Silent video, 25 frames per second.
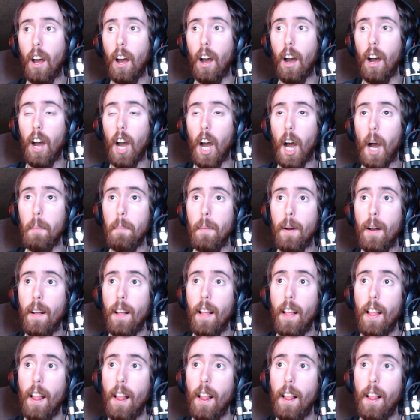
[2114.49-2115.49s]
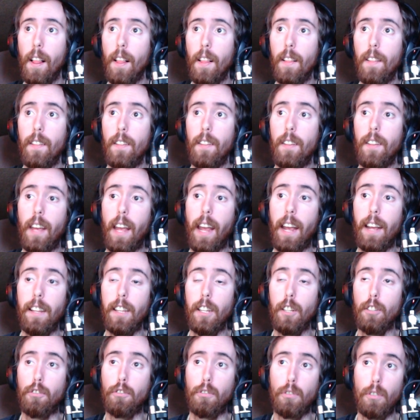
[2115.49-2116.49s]
And
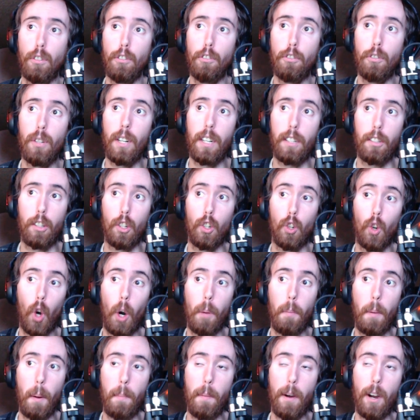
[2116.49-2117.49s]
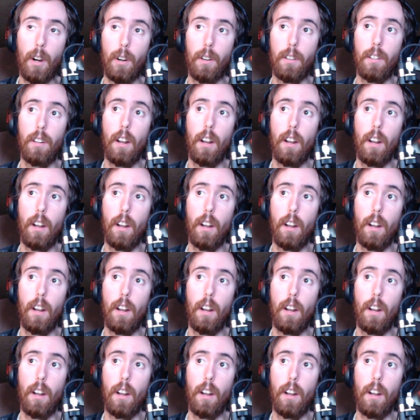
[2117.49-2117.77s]
then as soon as you get to normal mode,